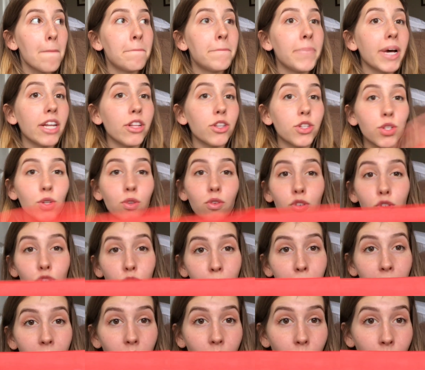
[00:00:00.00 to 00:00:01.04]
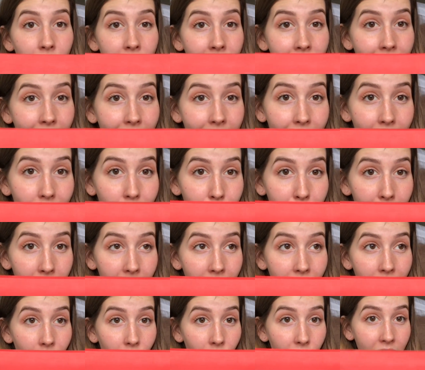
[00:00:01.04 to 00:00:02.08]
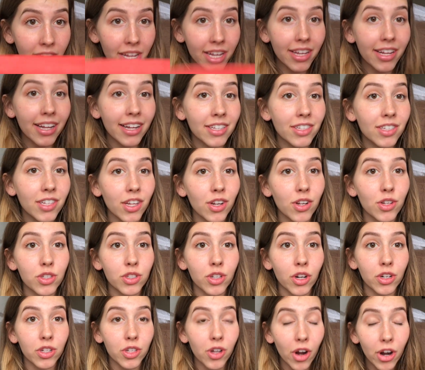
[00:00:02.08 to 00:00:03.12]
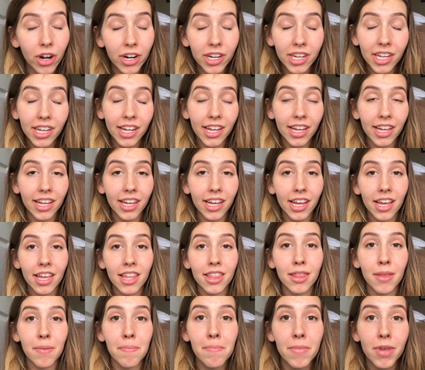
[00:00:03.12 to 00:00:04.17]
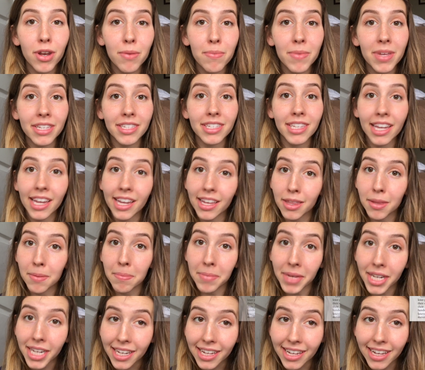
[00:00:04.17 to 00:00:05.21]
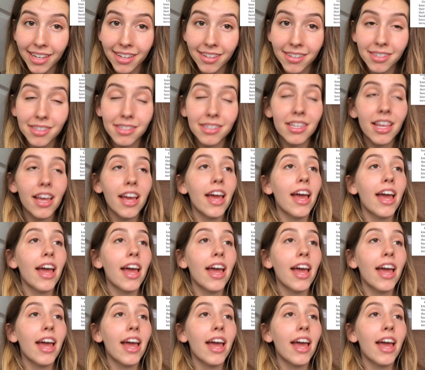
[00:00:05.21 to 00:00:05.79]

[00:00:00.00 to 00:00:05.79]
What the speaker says: but as soon as you put the resistance band on it, it's gonna start targeting the minimus and the medius.